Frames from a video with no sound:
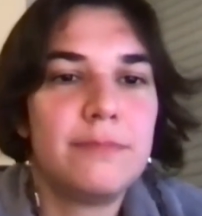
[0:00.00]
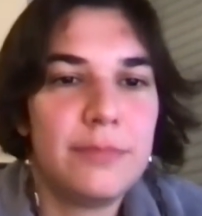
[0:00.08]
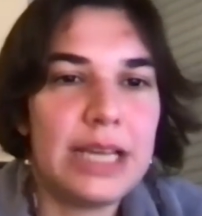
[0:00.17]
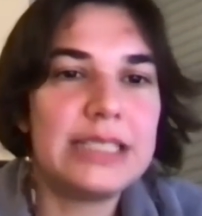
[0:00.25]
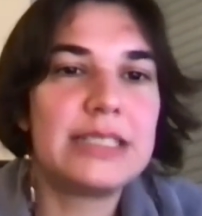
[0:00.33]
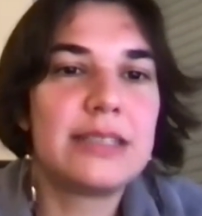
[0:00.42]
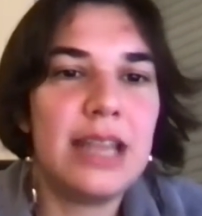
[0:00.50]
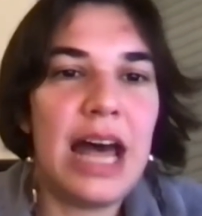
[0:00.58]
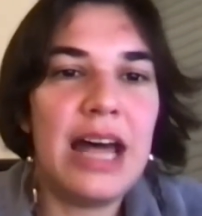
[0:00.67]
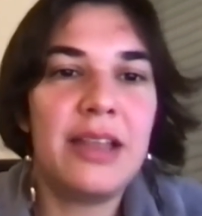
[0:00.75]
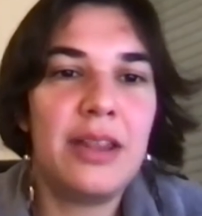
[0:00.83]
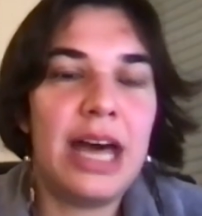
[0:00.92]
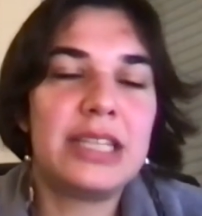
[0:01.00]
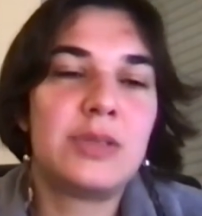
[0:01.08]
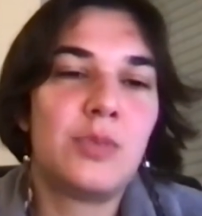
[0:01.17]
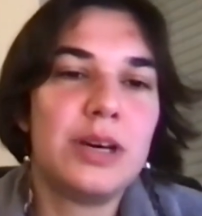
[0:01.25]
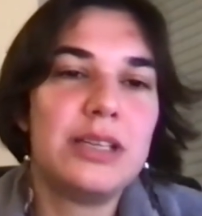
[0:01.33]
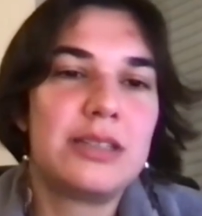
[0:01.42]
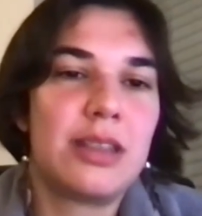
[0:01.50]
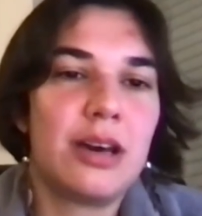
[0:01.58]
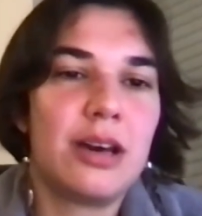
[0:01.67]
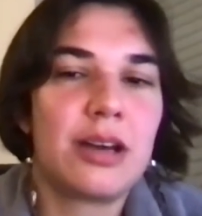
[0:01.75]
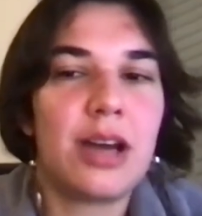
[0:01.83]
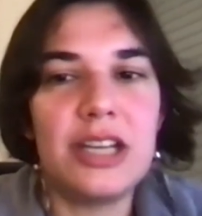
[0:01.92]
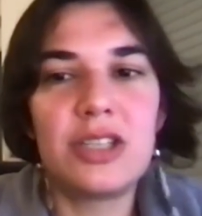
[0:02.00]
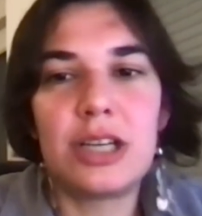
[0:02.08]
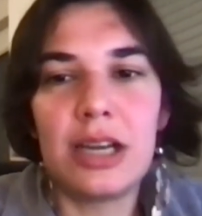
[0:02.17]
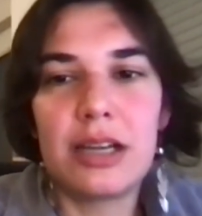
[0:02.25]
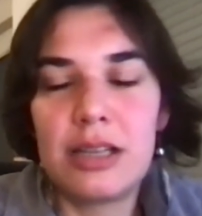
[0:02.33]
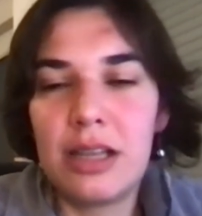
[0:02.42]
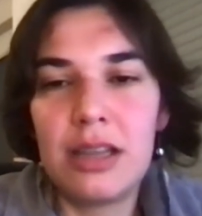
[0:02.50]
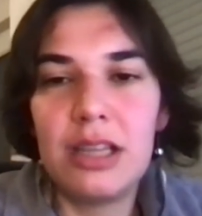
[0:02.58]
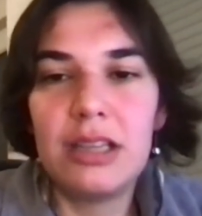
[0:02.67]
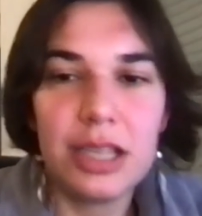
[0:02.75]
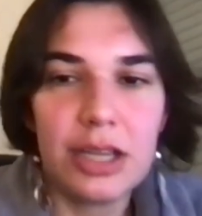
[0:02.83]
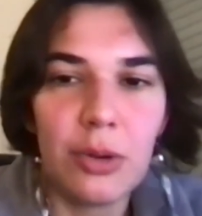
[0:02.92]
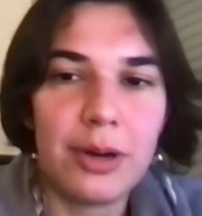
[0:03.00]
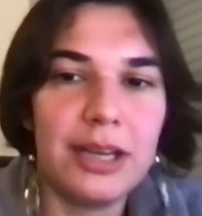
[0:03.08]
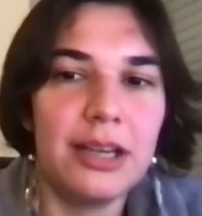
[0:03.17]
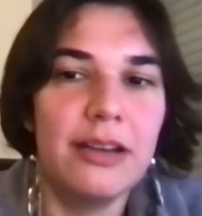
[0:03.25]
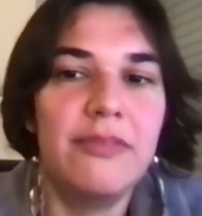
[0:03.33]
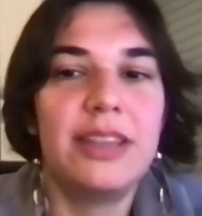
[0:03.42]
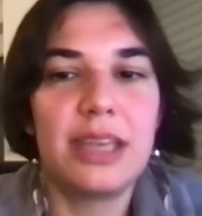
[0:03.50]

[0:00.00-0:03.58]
That was the contract, the legal wording of it.